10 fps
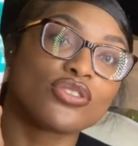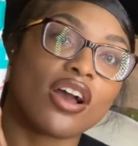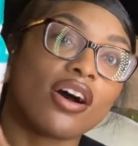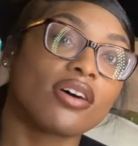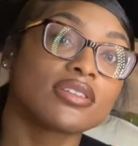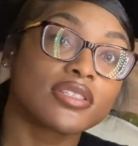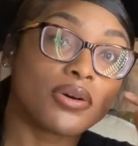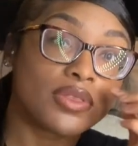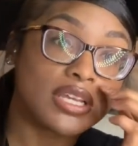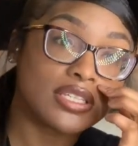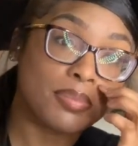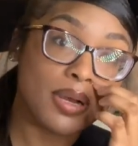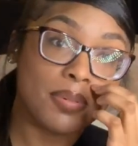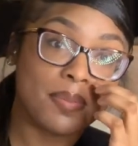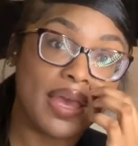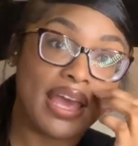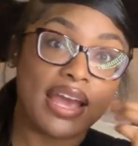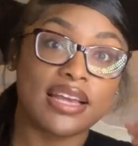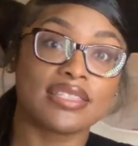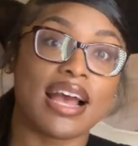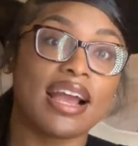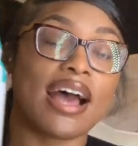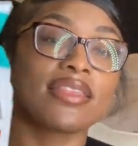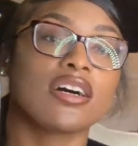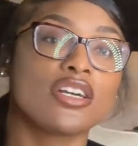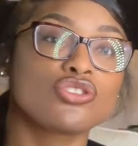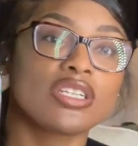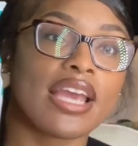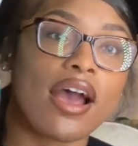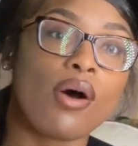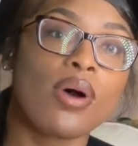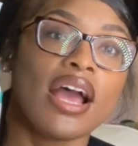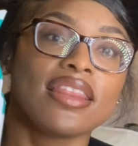y'all. So these are puppy pads. I got the 100 count.